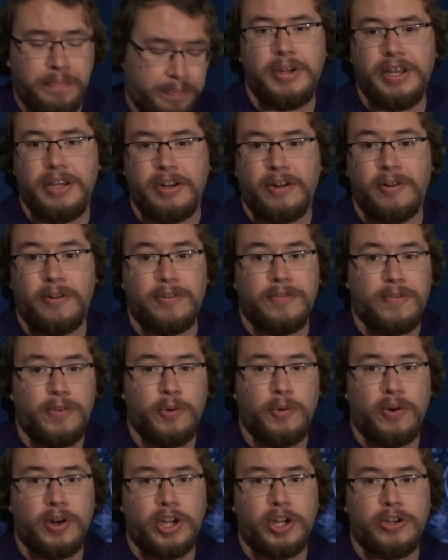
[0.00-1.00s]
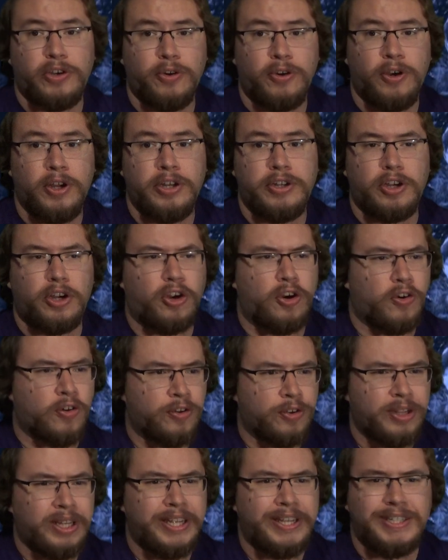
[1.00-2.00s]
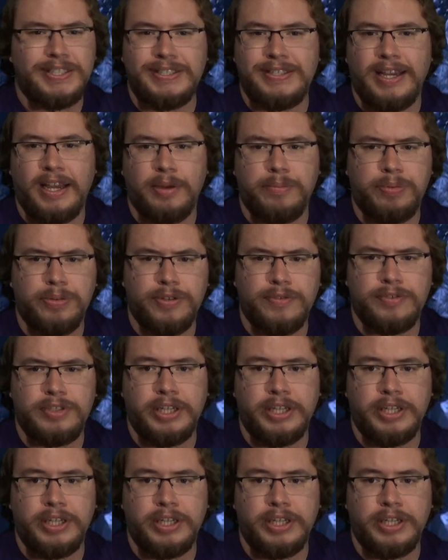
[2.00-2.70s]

But you know, if you want a good early example of